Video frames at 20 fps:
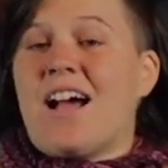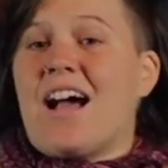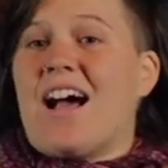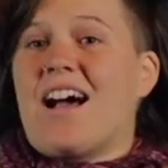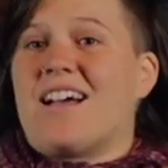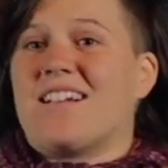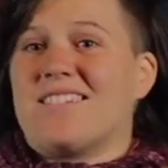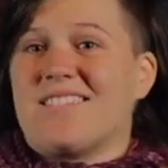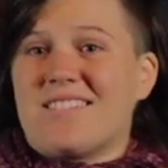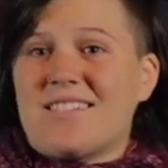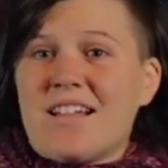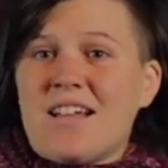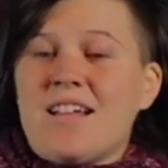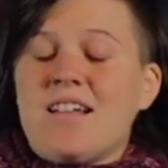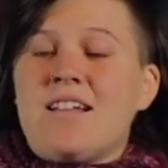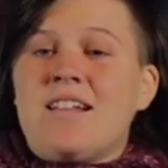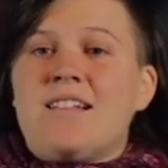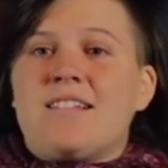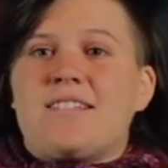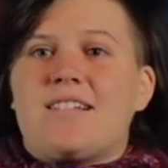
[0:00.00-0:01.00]
has
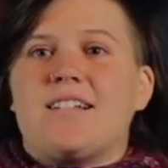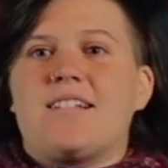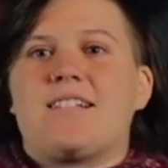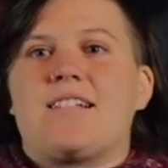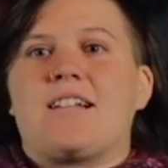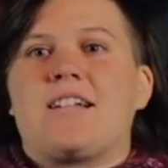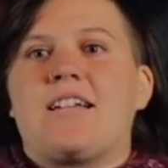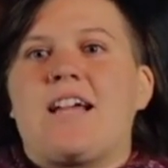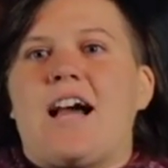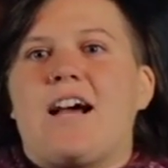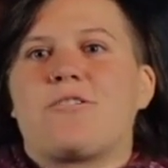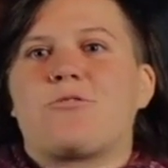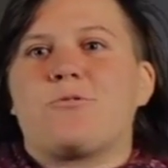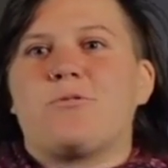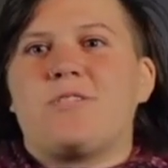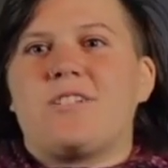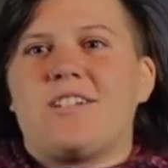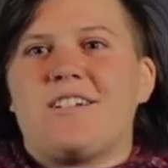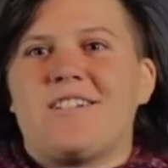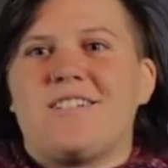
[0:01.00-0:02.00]
citizen
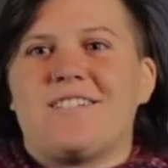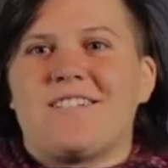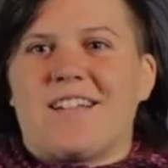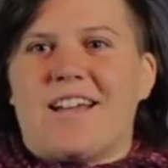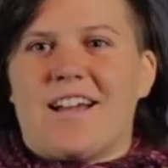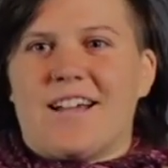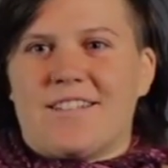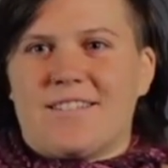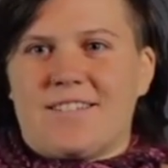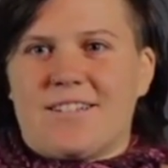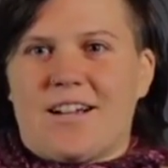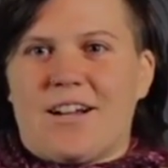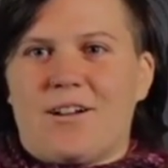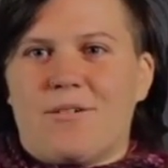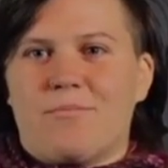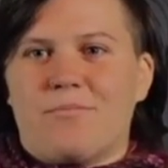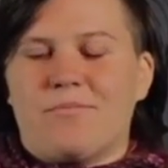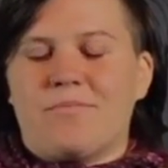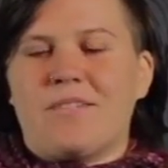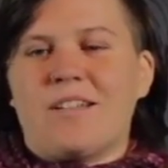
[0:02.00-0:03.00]
casualties, and
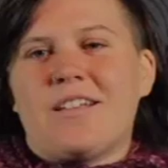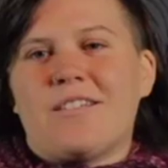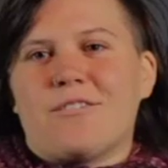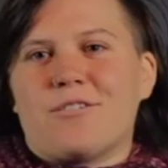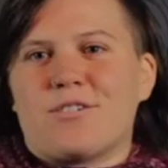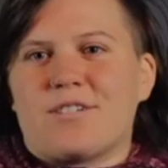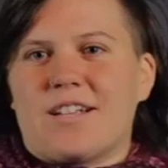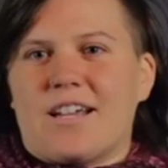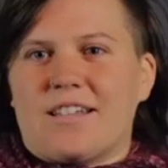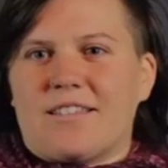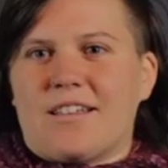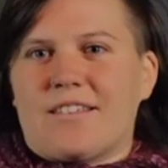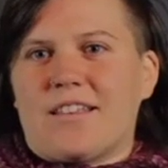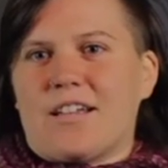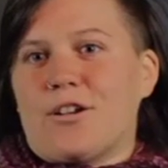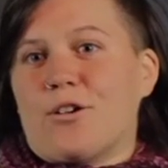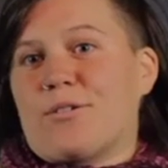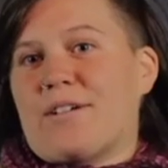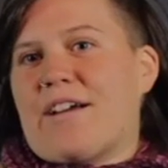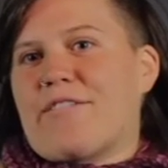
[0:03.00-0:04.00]
um, they're saying that
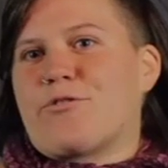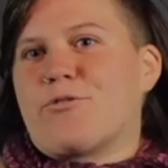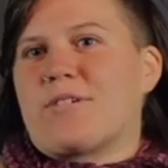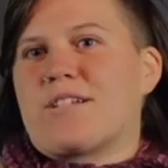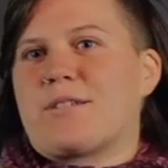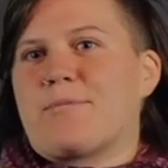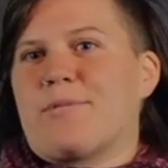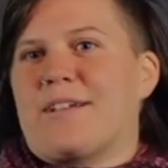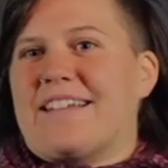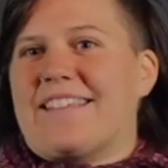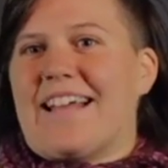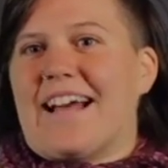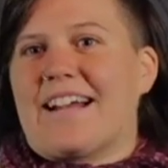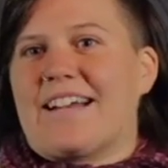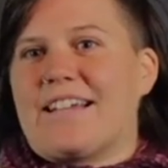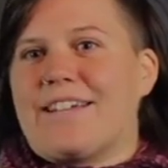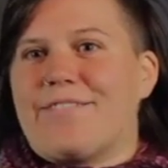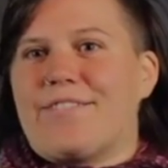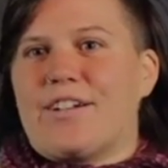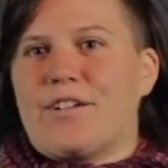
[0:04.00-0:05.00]
they don't have to explain that
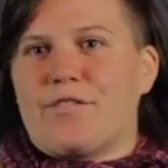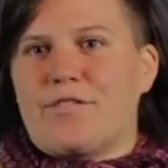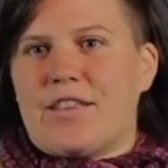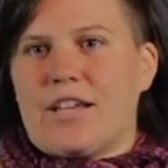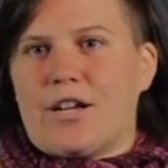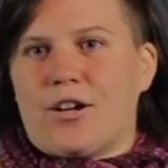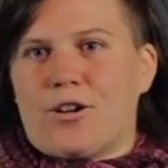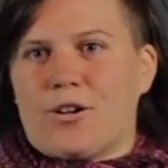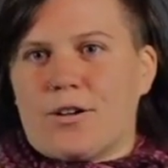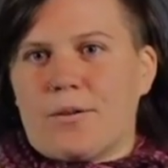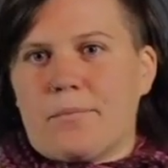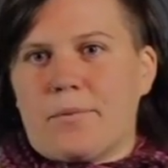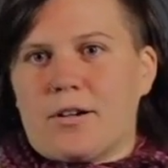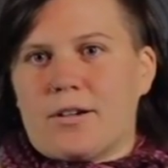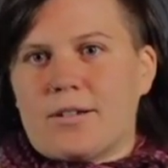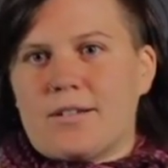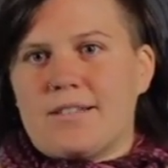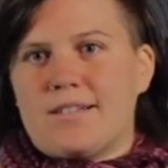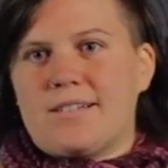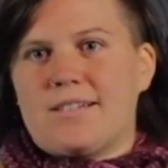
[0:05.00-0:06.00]
even if they are
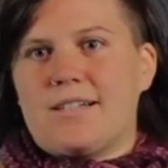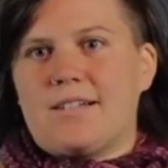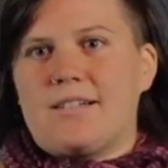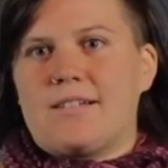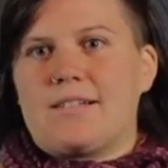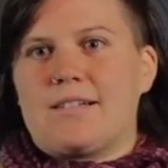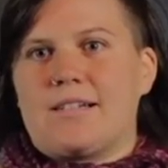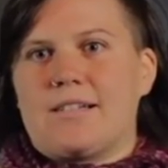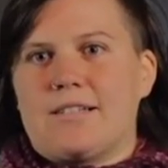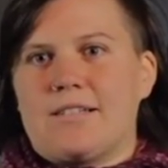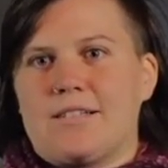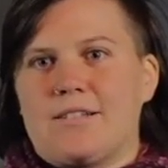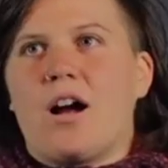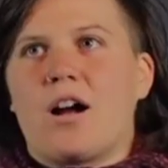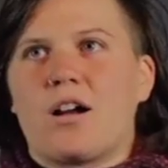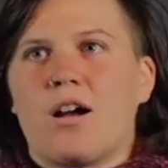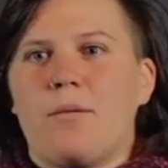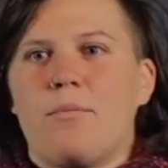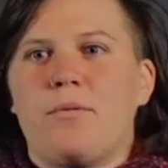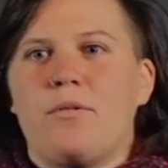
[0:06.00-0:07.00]
American citizens.
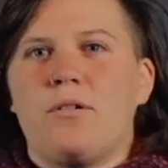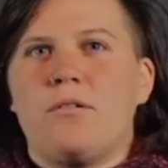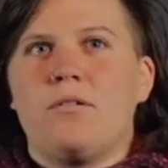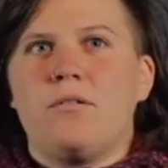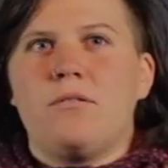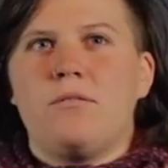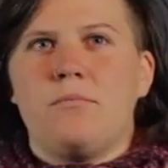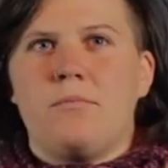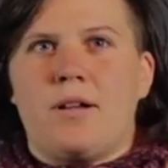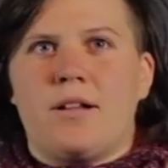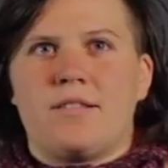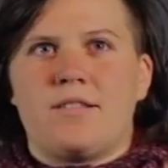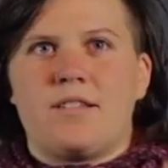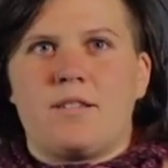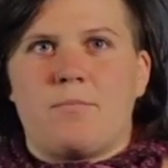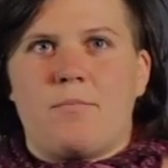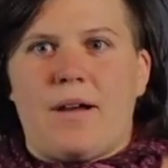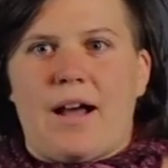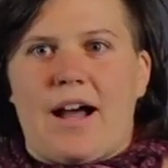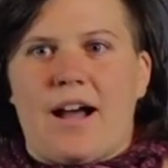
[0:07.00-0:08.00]
A couple
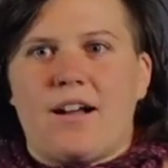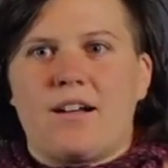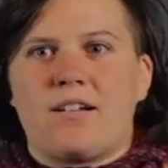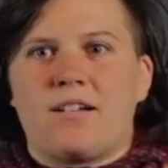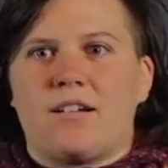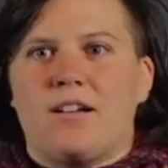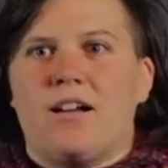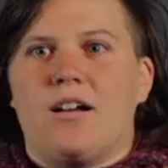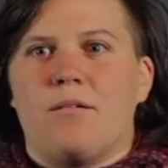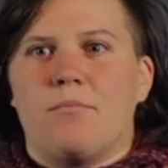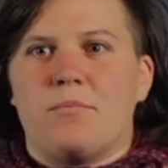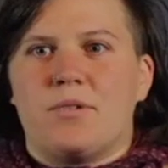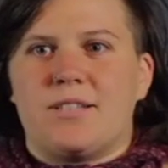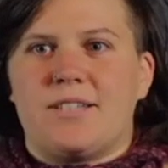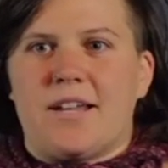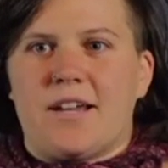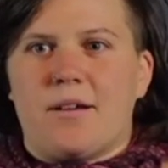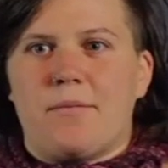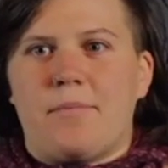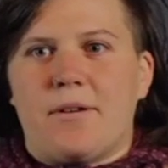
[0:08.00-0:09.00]
months back, um,
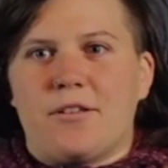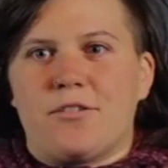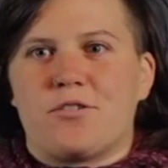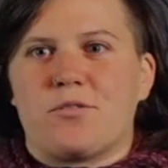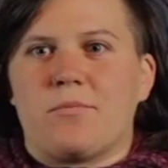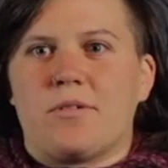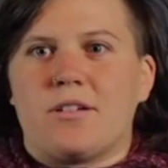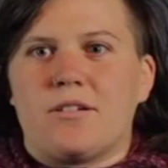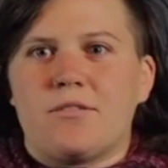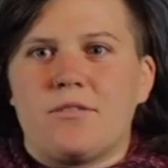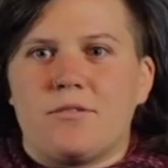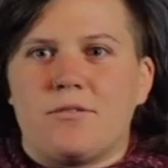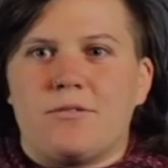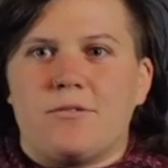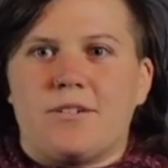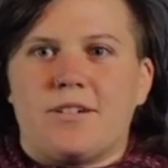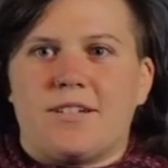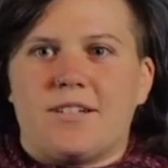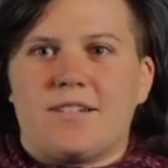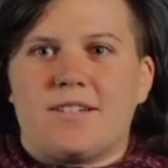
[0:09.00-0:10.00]
Medea Benjamin,
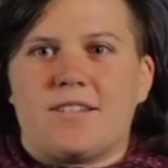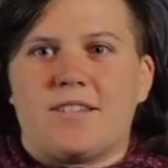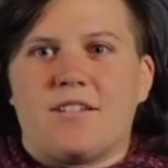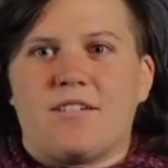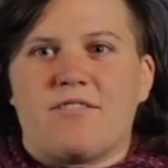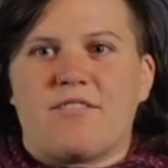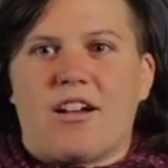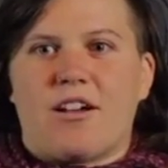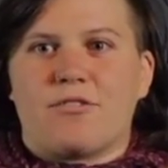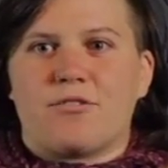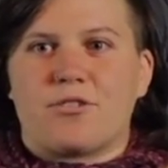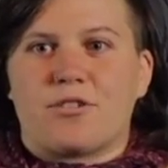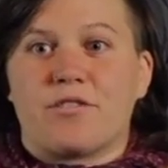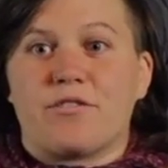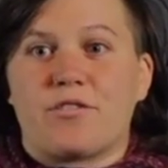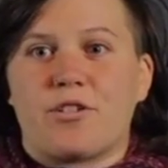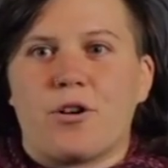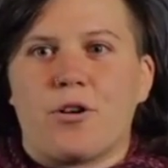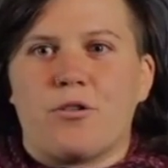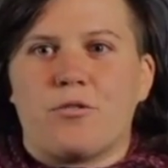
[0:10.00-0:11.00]
who is the founder
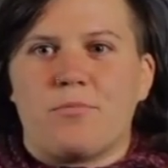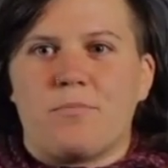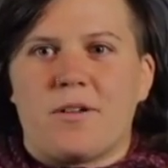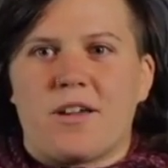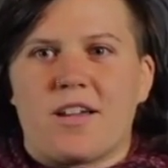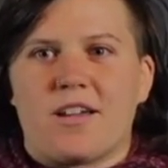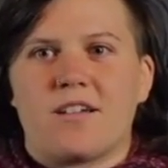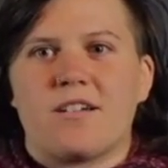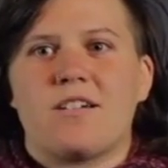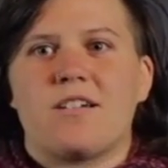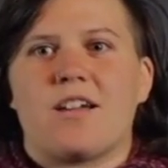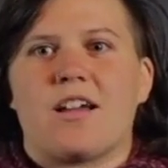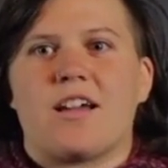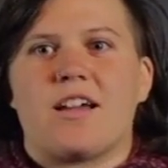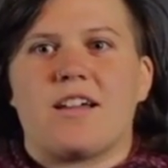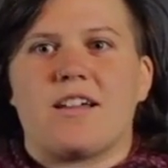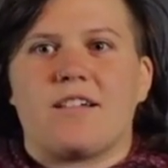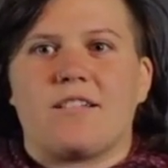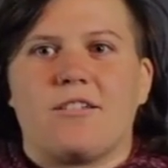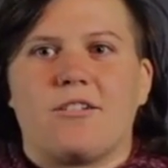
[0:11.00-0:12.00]
of Code Pink,
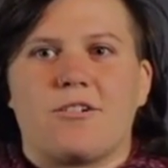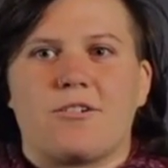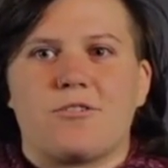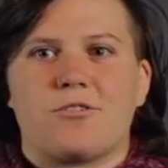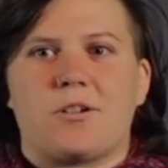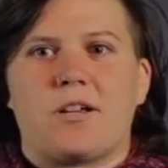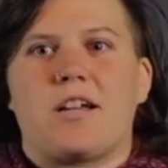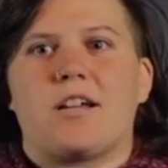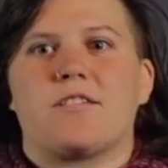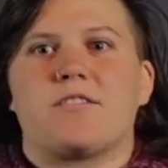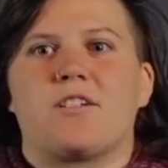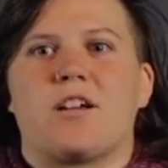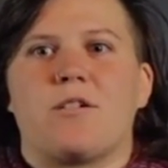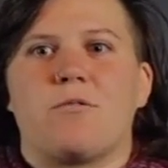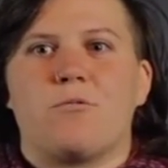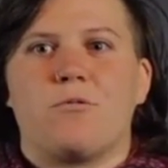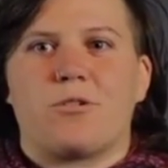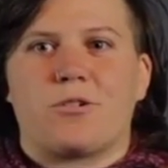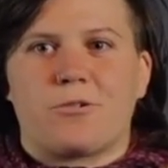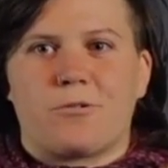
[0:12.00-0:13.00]
a large
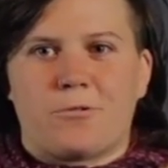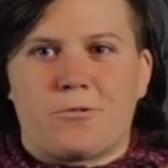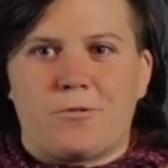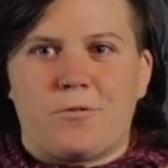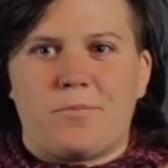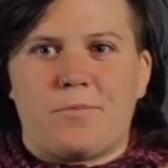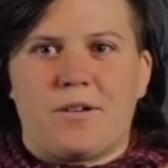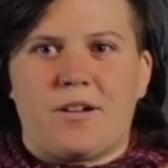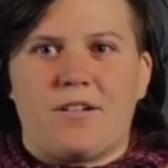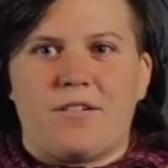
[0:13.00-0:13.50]
anti-war group